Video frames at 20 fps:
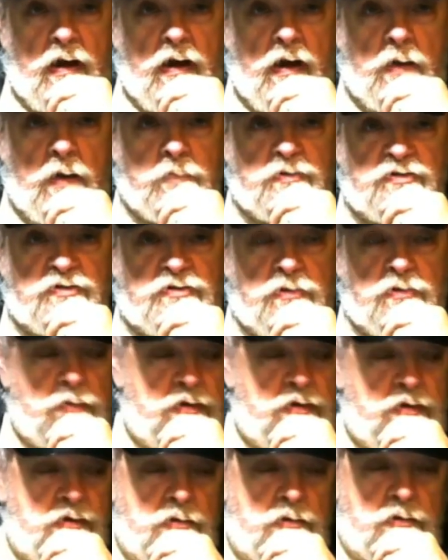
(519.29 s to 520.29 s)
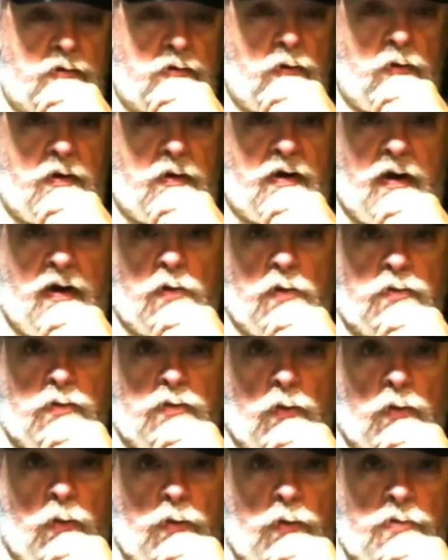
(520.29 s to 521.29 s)
I'm assuming you're going
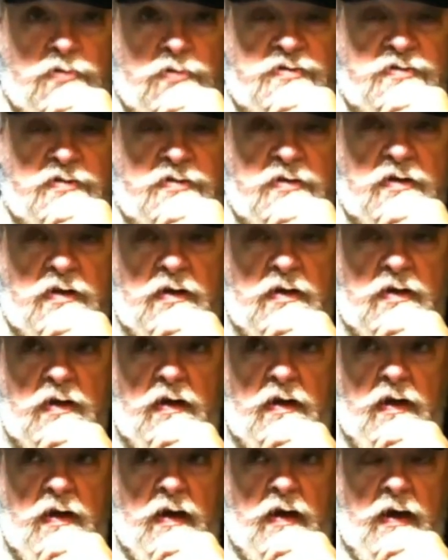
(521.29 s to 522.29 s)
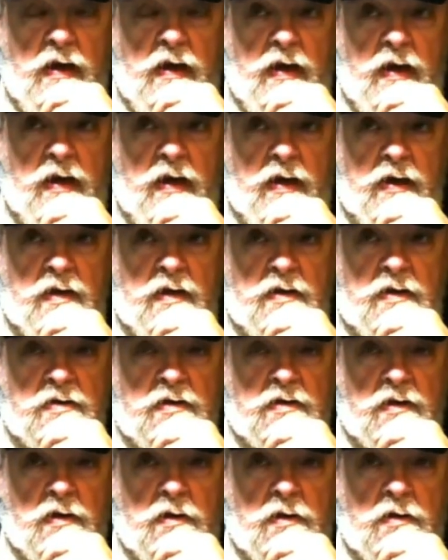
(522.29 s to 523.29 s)
outdoors
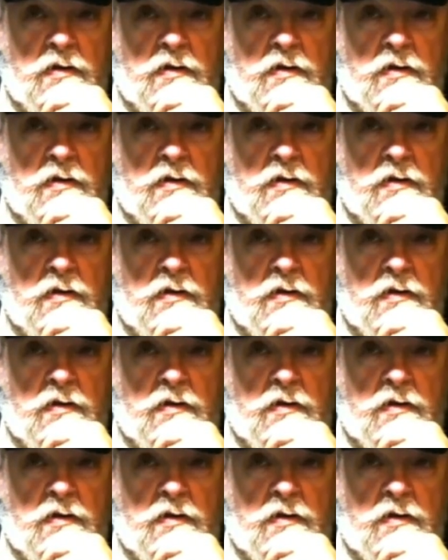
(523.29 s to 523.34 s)
and